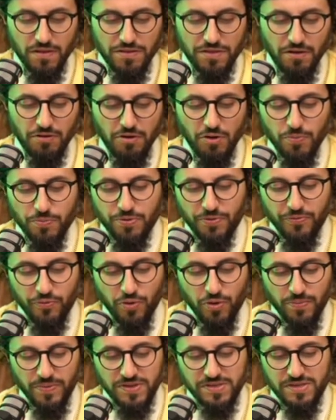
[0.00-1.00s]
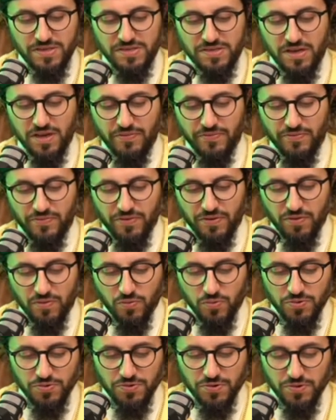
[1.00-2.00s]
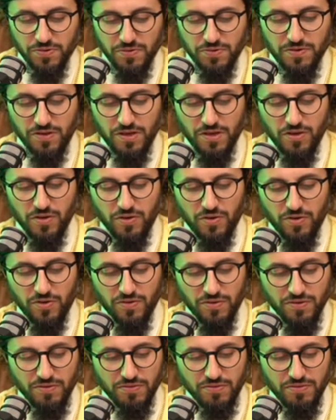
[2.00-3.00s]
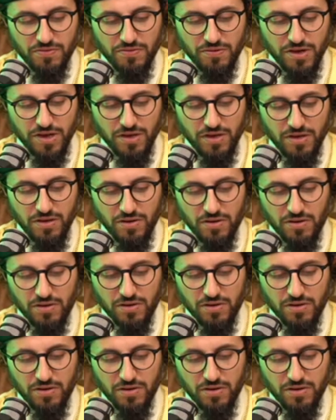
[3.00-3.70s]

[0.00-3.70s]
Thorough performances of wudu. Right.